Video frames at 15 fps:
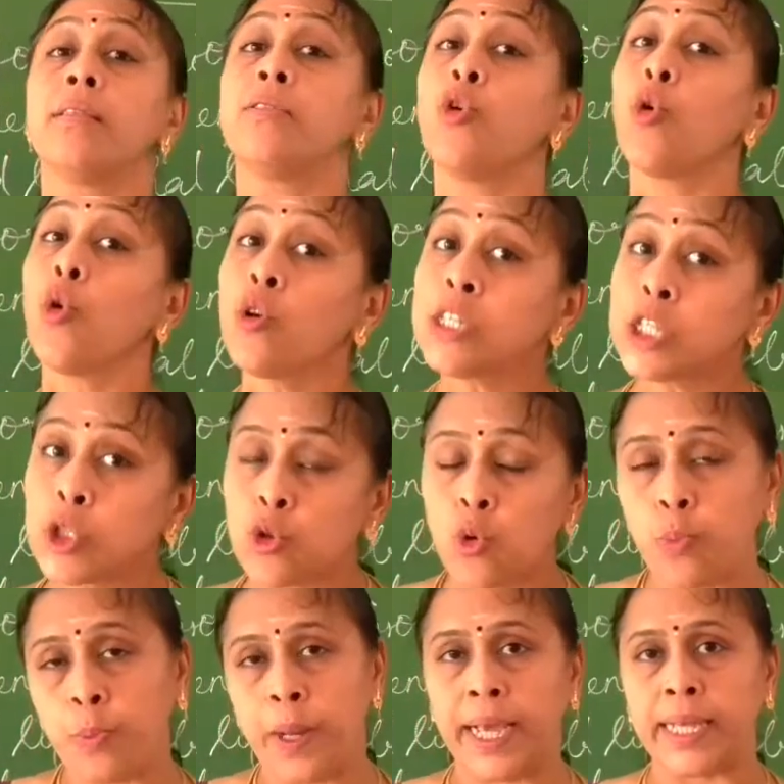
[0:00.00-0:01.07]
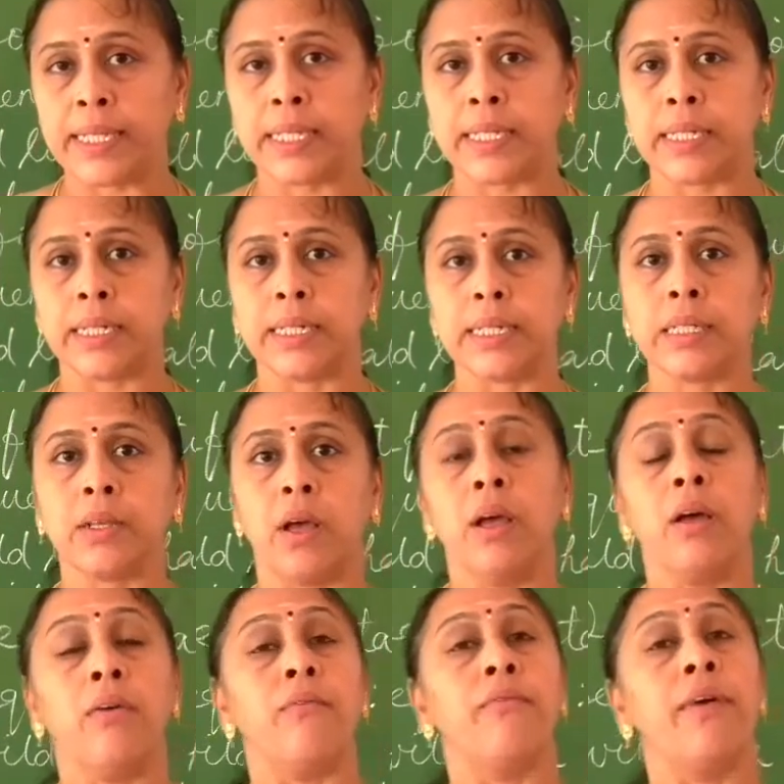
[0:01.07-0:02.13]
Those two places
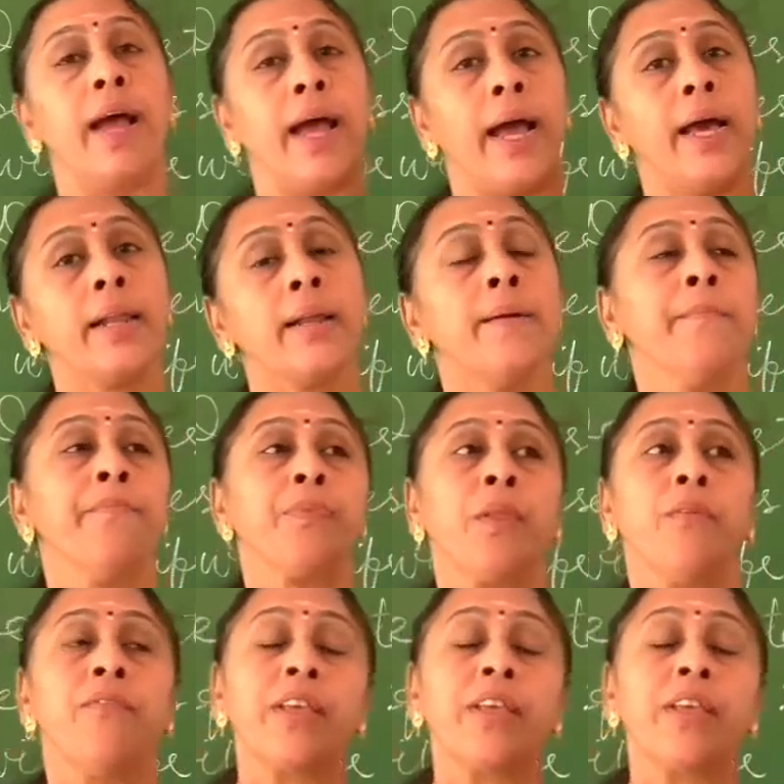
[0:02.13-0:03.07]
were